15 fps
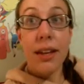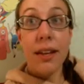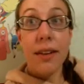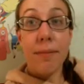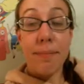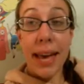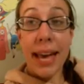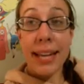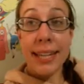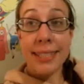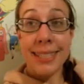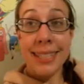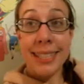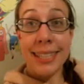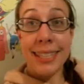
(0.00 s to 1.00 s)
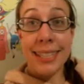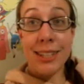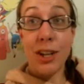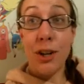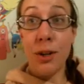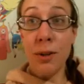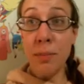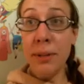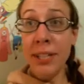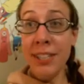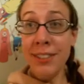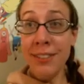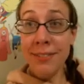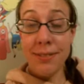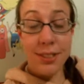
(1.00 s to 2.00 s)
magazine
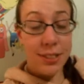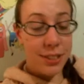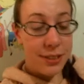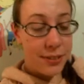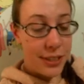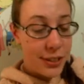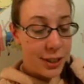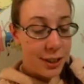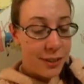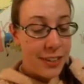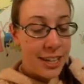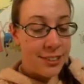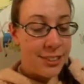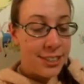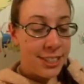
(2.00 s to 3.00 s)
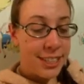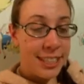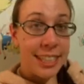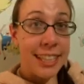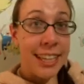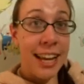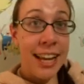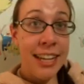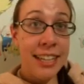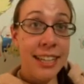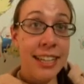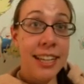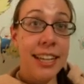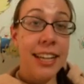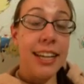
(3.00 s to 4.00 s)
open. So if you can imagine it like that.
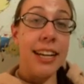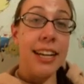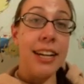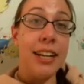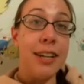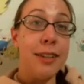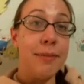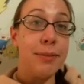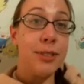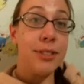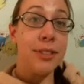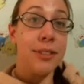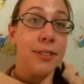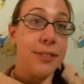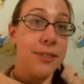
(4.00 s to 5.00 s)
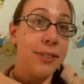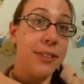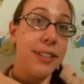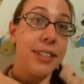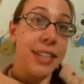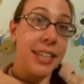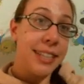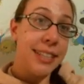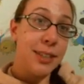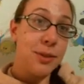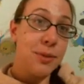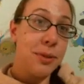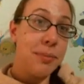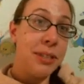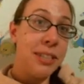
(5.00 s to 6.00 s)
So like this
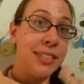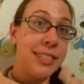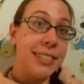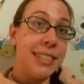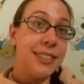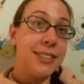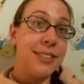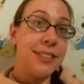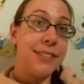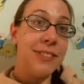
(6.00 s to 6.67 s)
would be the center of the